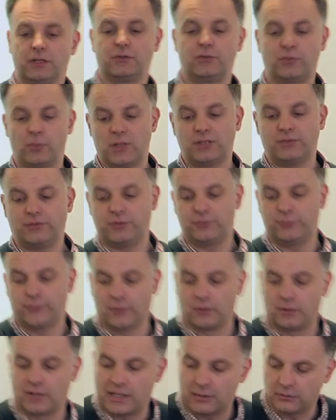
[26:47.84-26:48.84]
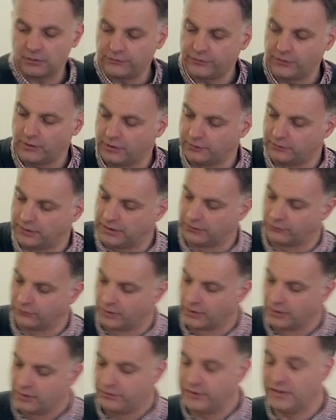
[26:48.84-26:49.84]
a 24-hour turnaround.
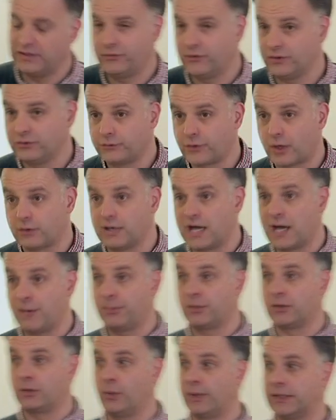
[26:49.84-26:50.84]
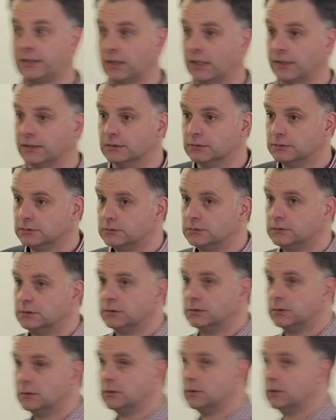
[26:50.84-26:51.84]
These things don't happen quickly.
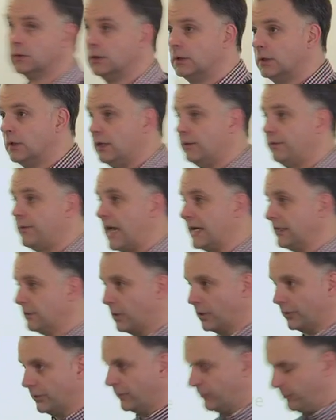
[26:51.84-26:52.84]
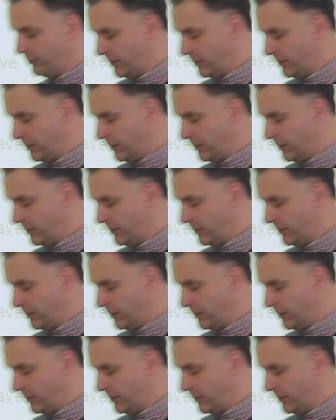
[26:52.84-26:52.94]
If anyone that's